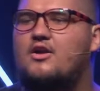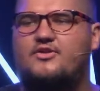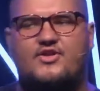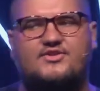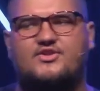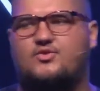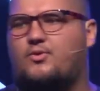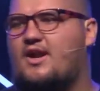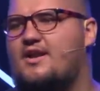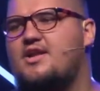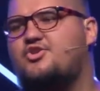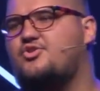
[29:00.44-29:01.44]
this is what I
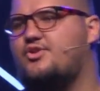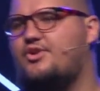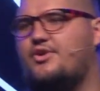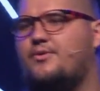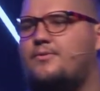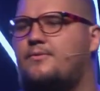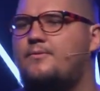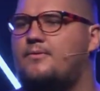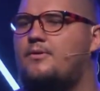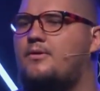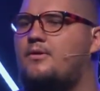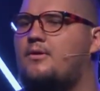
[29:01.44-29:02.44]
need you to do.
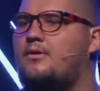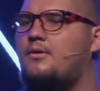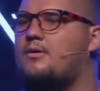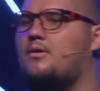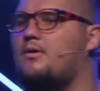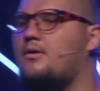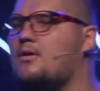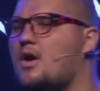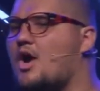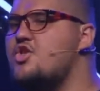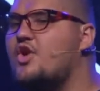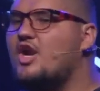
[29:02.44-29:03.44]

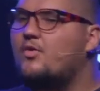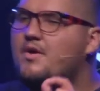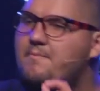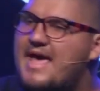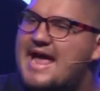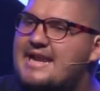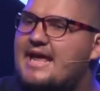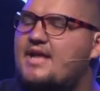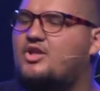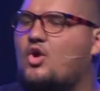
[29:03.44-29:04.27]
Are you going to remain in the